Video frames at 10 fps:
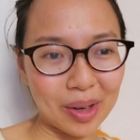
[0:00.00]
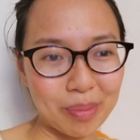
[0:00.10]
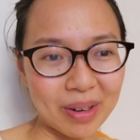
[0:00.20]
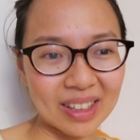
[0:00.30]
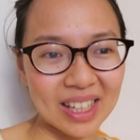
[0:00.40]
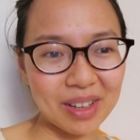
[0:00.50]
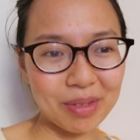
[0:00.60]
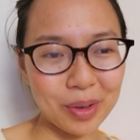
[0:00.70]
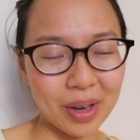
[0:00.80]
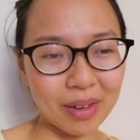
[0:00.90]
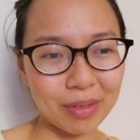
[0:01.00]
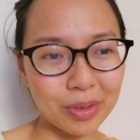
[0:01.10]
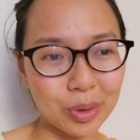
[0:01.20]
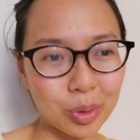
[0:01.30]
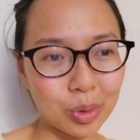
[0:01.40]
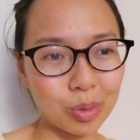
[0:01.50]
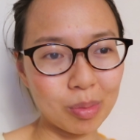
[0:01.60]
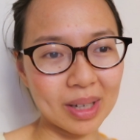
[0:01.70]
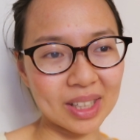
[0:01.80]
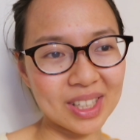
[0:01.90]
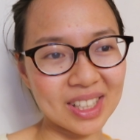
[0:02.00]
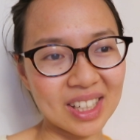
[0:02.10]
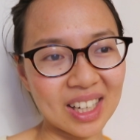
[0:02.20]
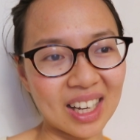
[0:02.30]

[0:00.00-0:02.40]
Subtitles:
apparently if you have too much